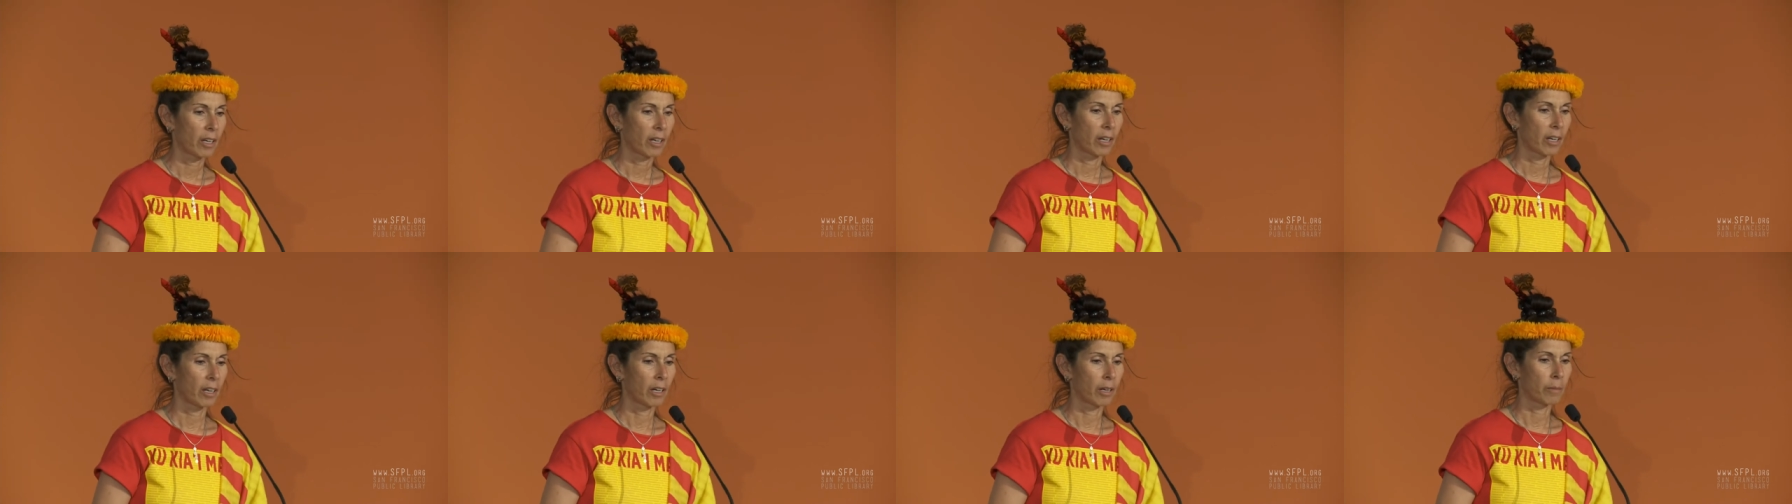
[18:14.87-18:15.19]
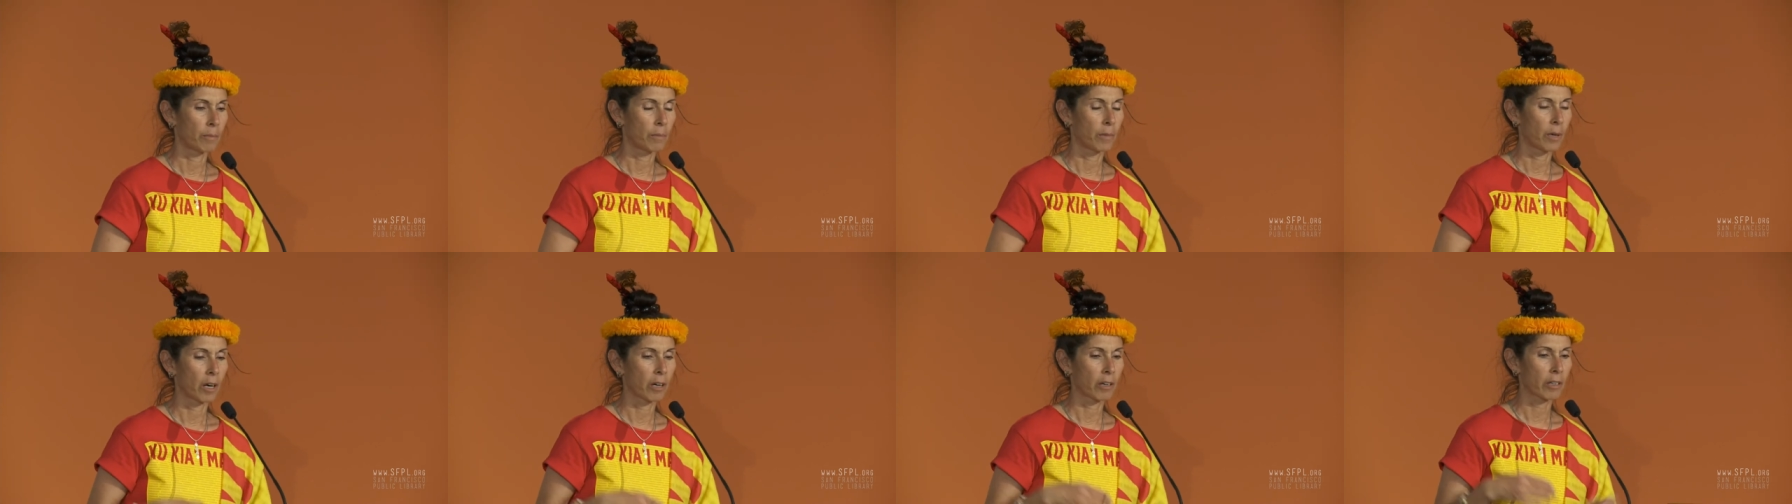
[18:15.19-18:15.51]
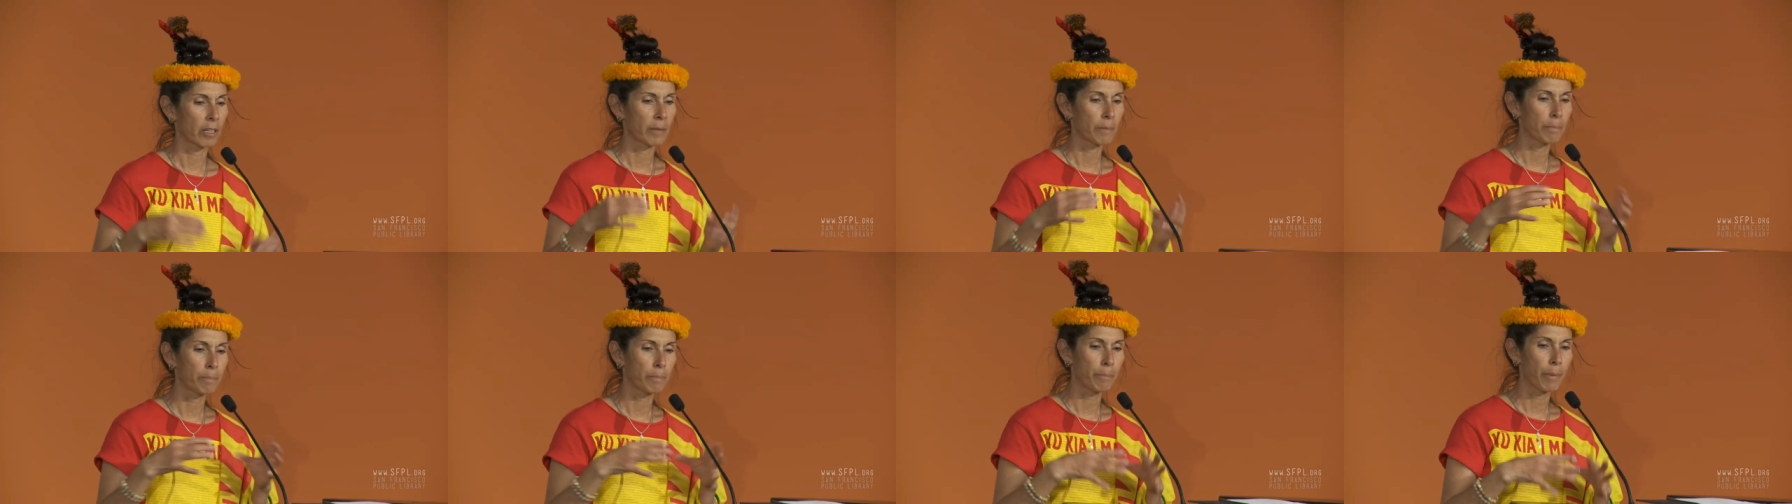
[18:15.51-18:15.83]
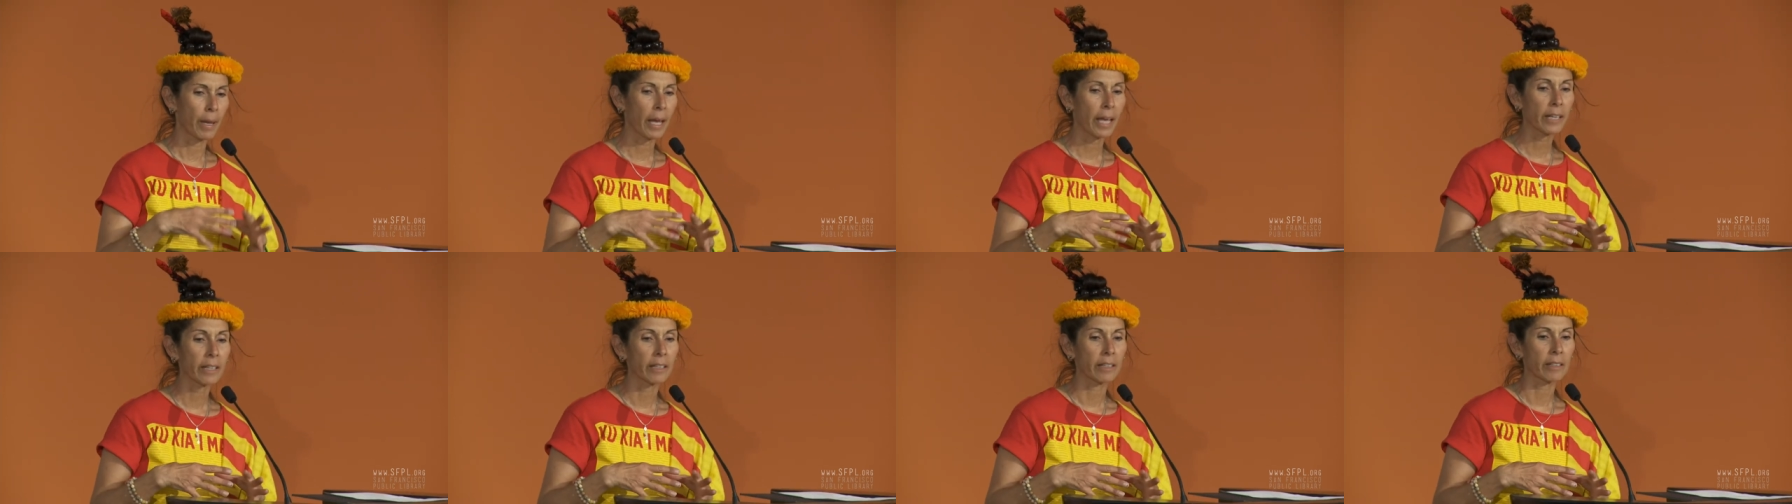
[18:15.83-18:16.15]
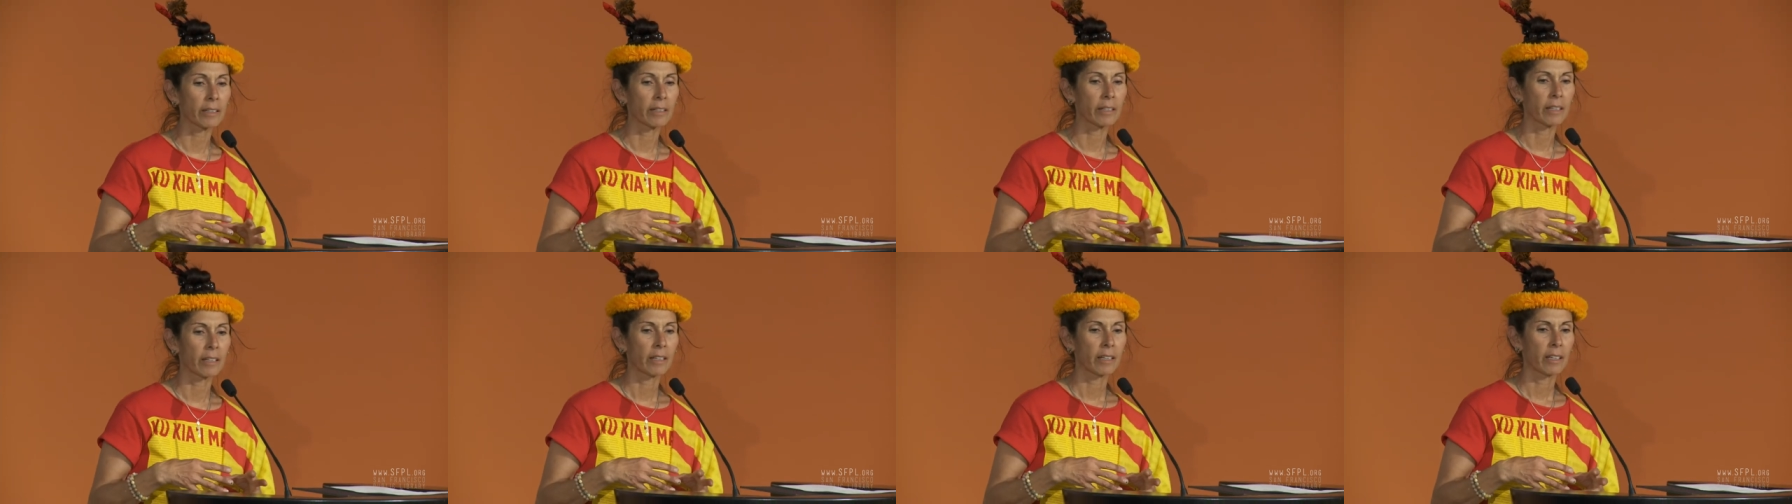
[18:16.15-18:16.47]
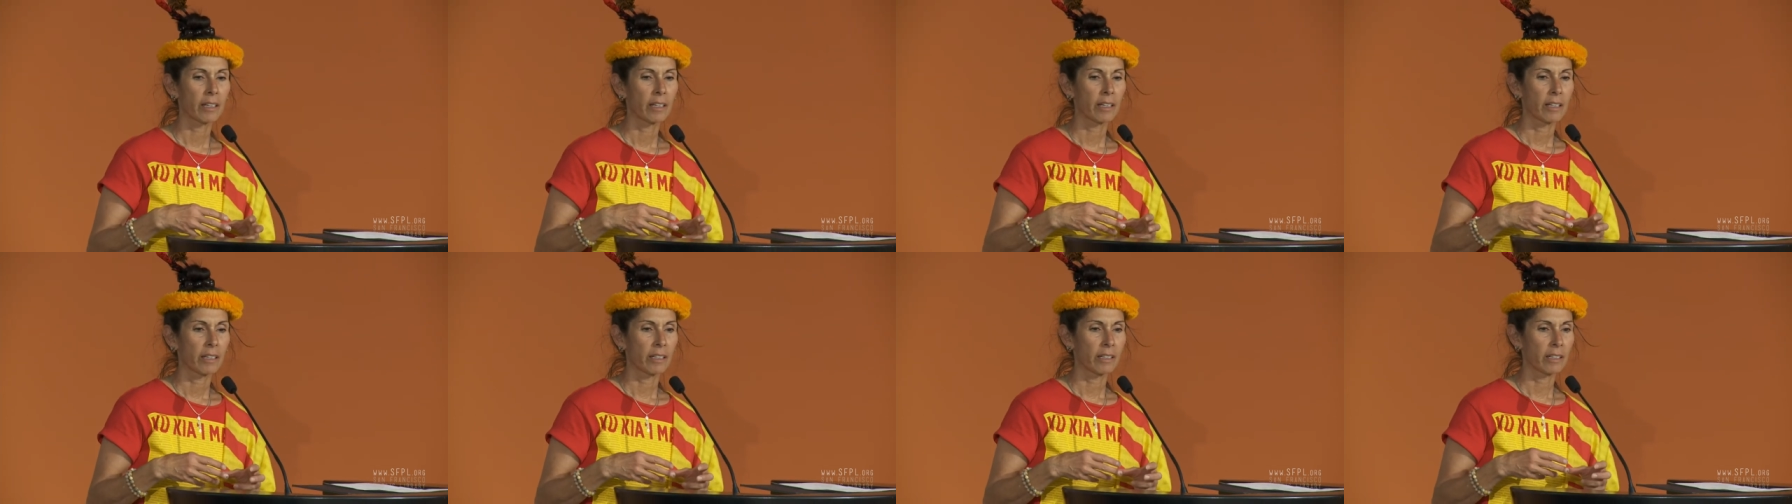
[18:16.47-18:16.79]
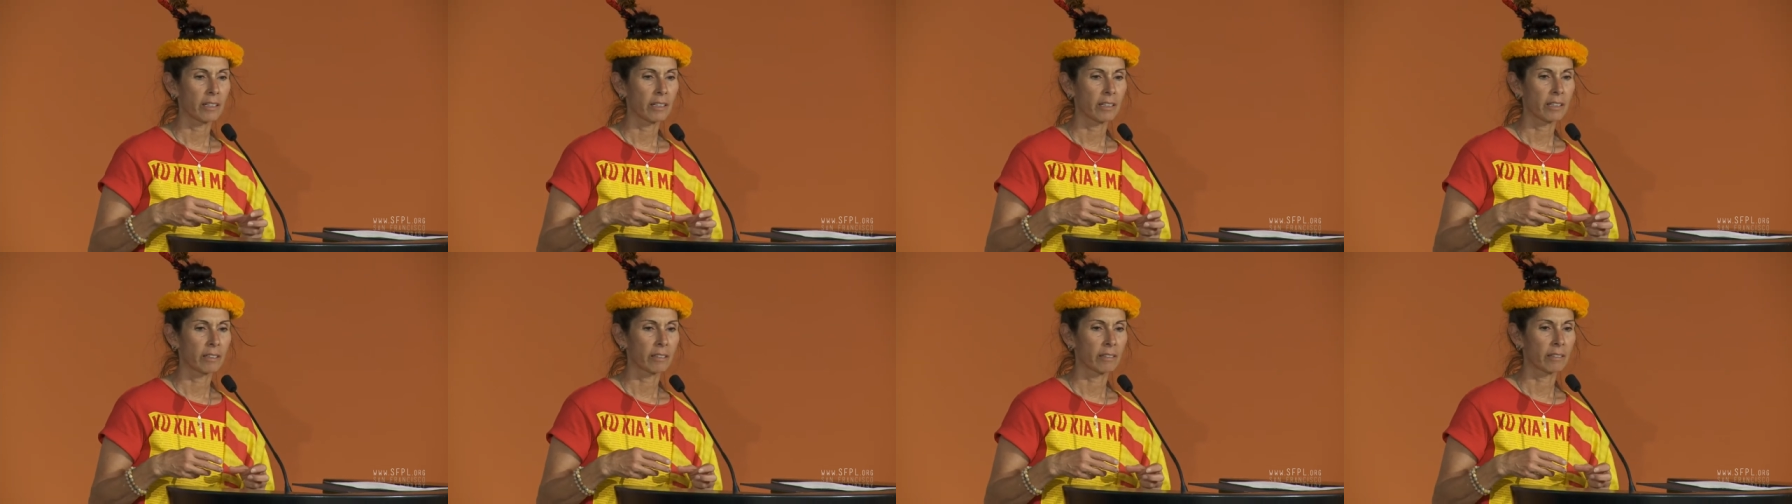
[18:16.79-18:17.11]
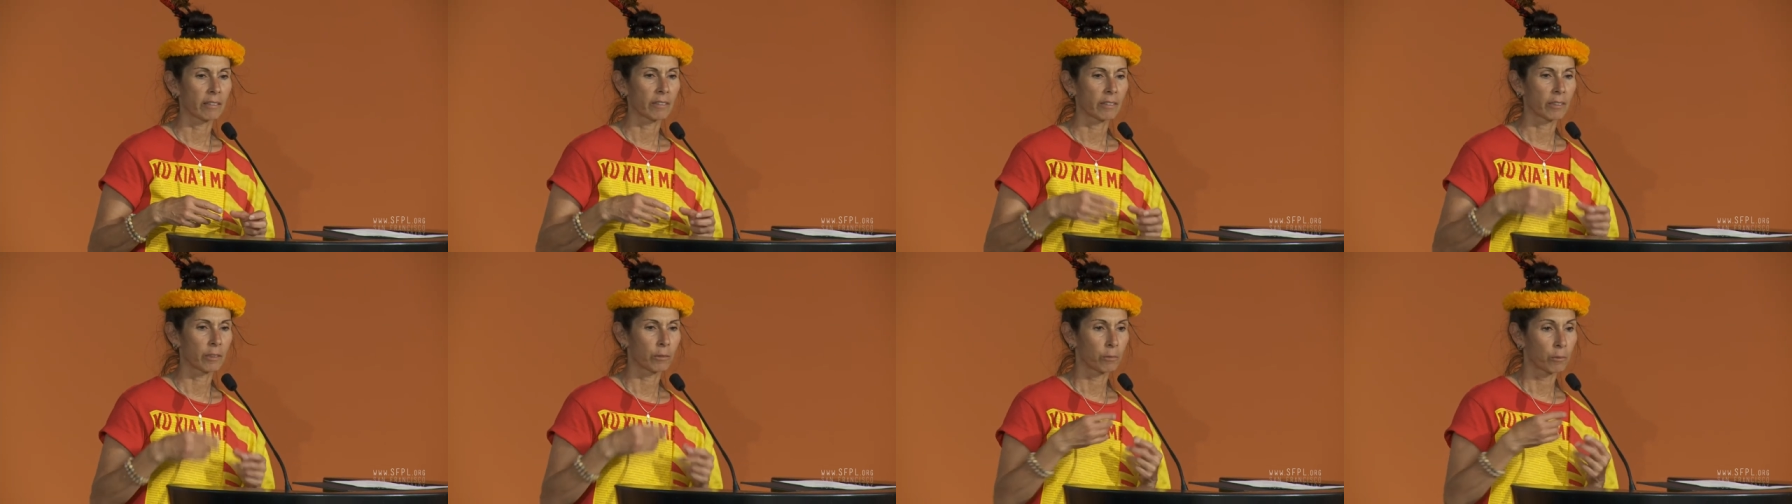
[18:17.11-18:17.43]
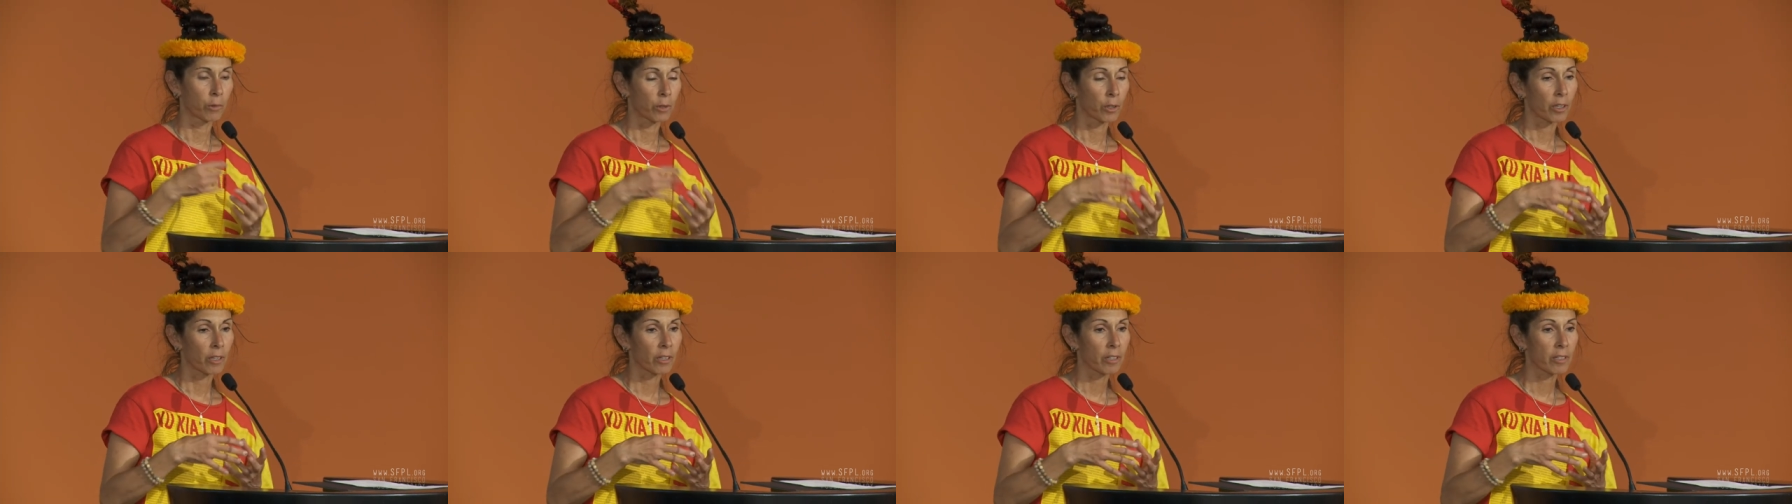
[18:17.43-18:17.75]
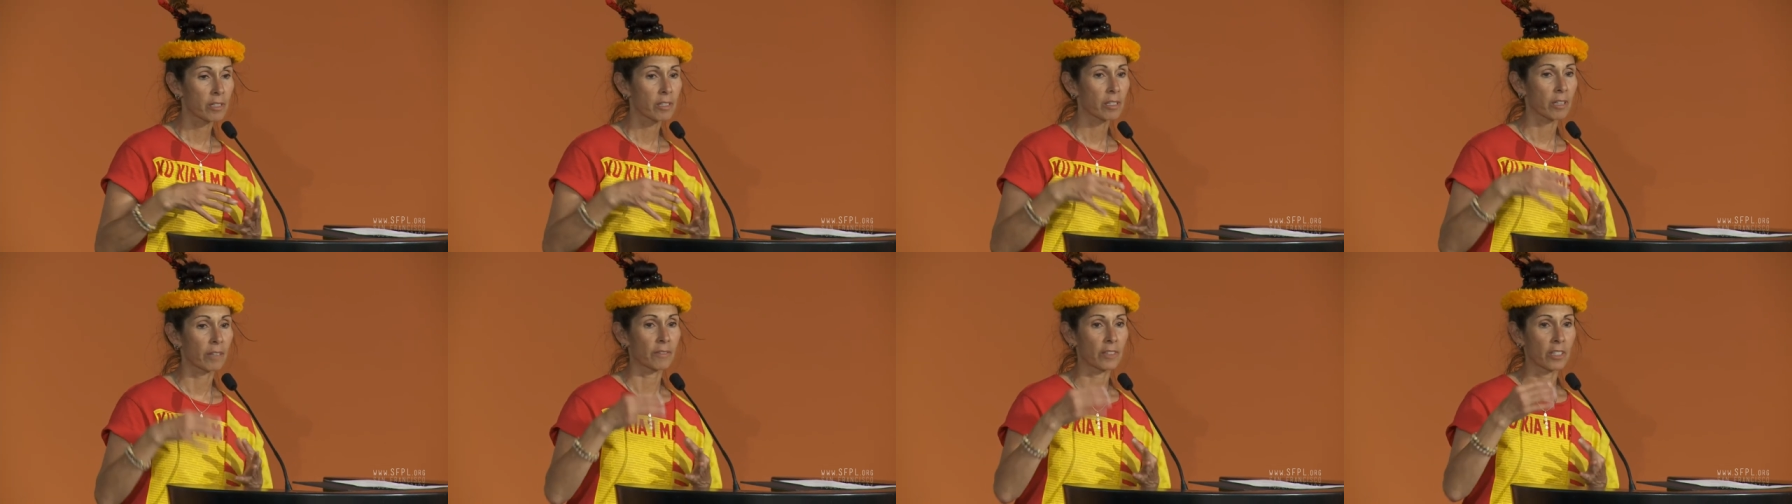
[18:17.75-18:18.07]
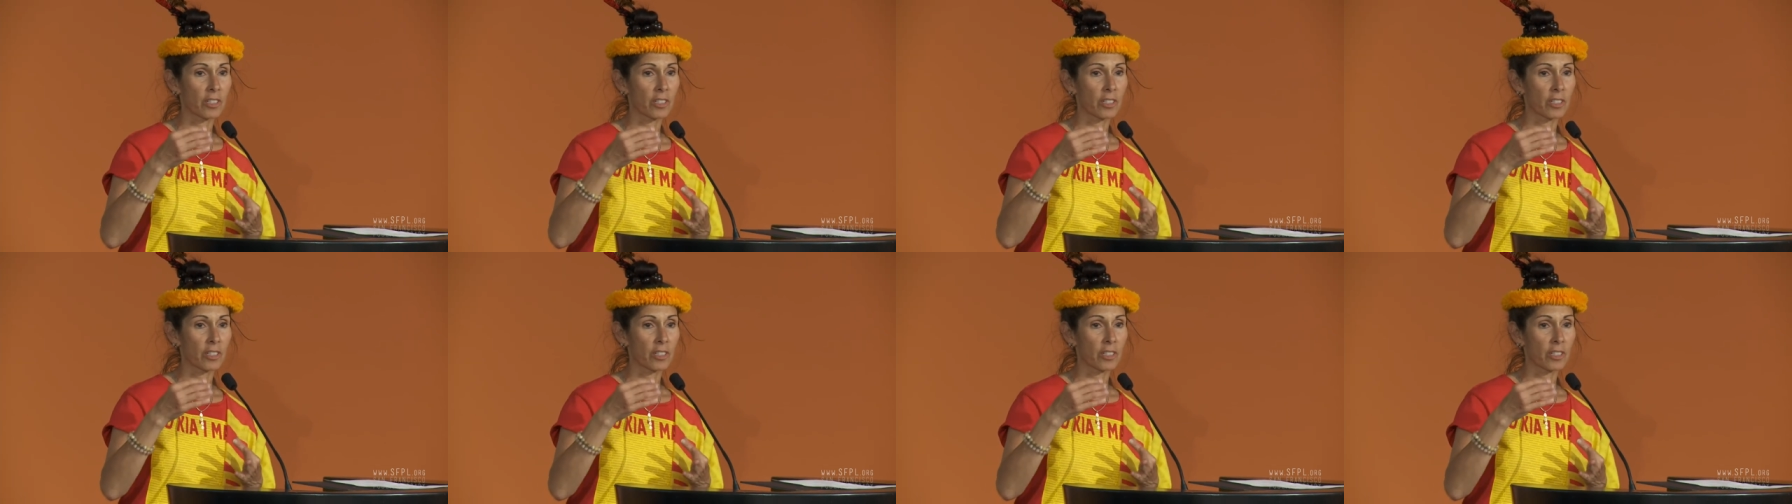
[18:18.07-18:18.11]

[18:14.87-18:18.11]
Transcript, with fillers: are embedded in the words of